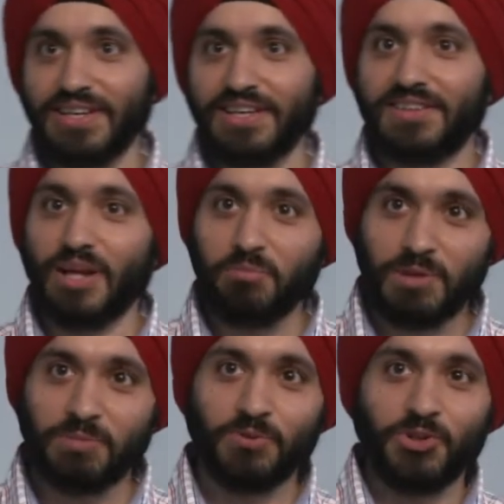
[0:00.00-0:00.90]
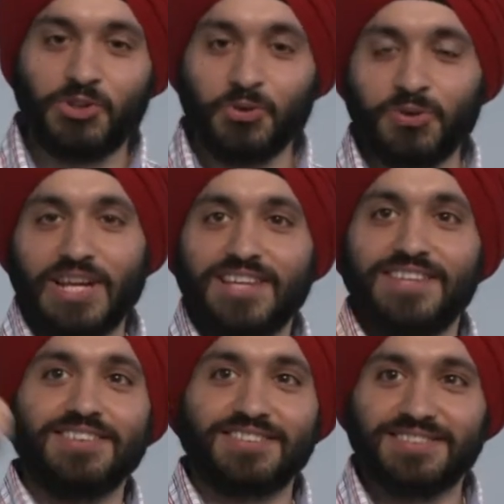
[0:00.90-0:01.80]
some people would shoot like
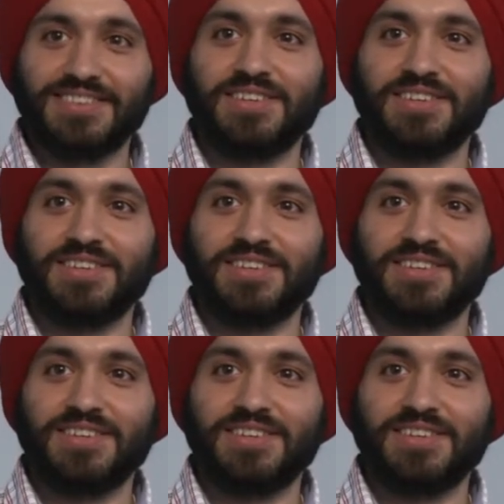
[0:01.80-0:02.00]
this,